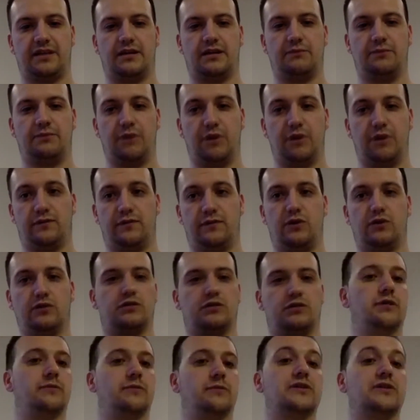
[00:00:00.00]
both
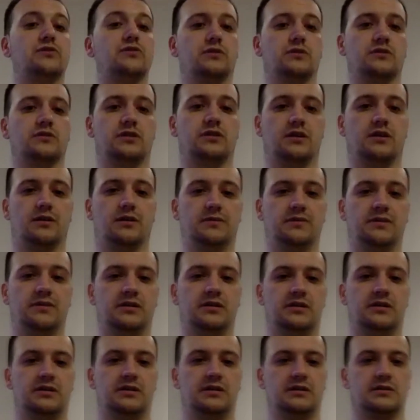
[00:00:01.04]
long-term and short-term.
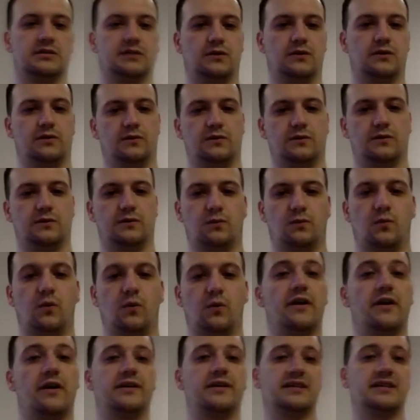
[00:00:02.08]
So
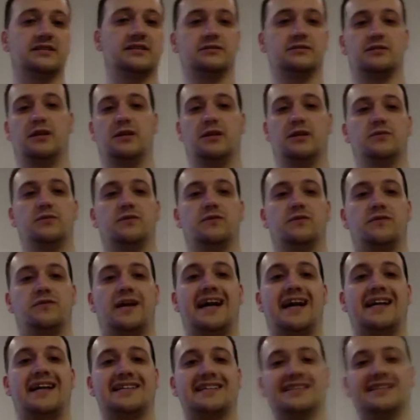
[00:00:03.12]
one is in terms of
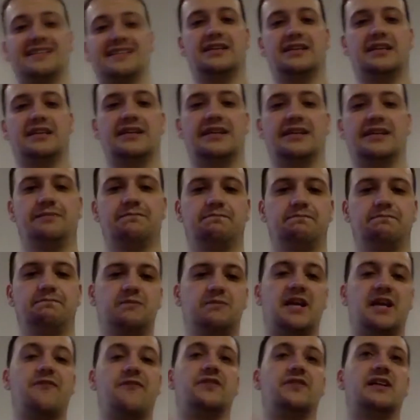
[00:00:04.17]
actually the
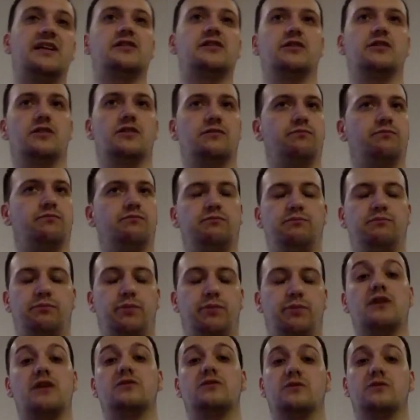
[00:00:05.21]
definition of
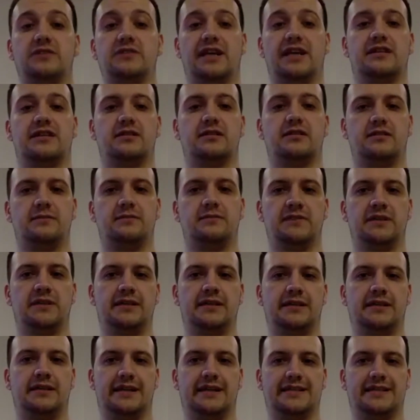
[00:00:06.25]
personal data
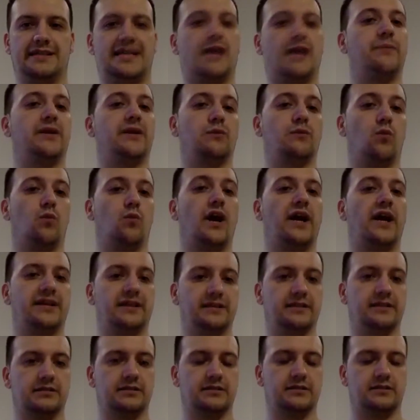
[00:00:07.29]
is now being
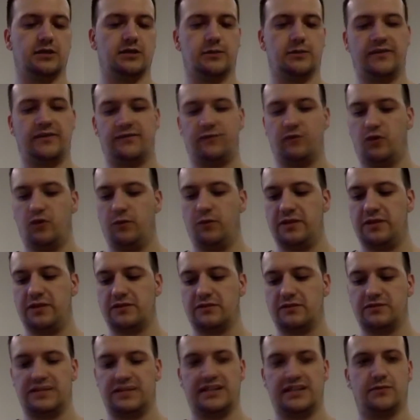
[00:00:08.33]
widened. So before,
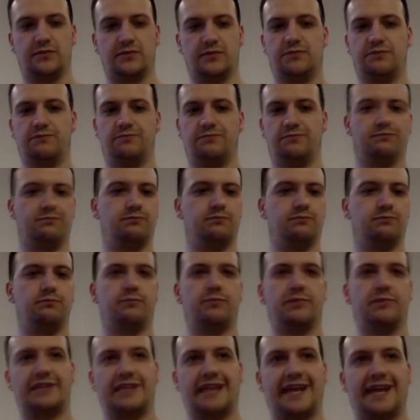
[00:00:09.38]
personal data was
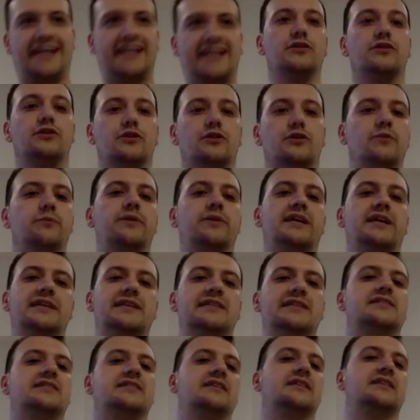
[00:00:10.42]
pertaining to
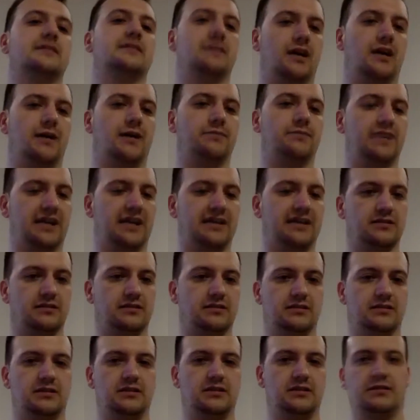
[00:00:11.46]
B2C type data,
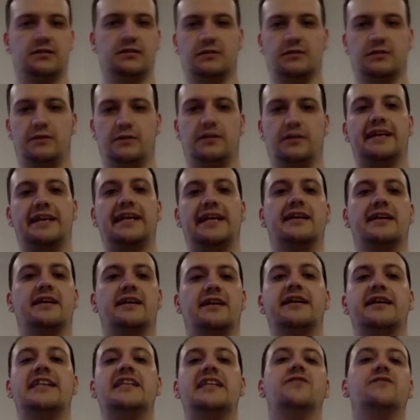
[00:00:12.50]
so
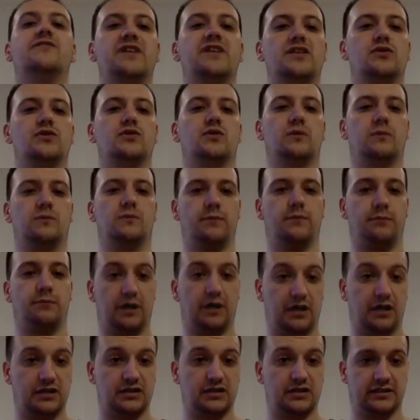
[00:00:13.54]
an individual
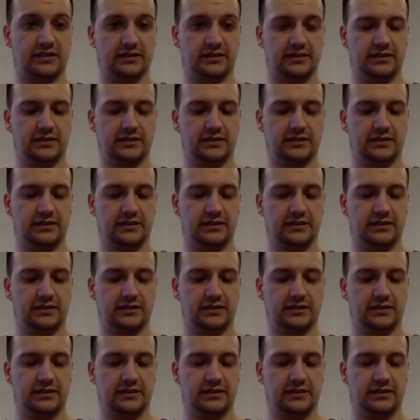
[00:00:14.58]
person.